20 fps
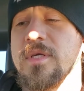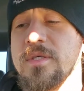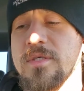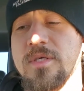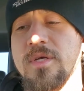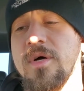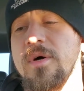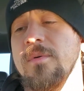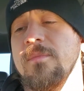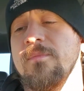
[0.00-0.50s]

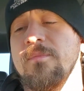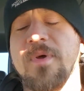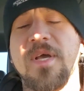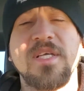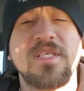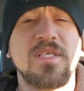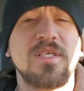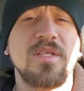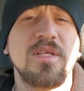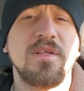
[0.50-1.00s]
So
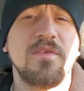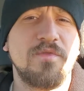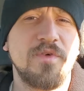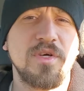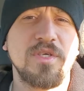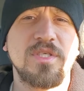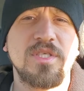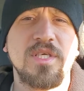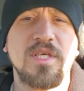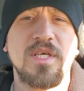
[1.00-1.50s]
basically, the
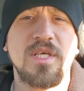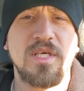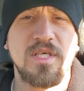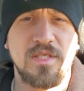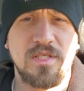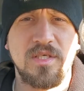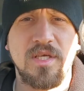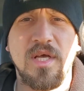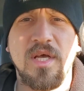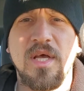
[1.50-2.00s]
first thing
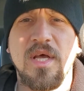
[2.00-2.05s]
is,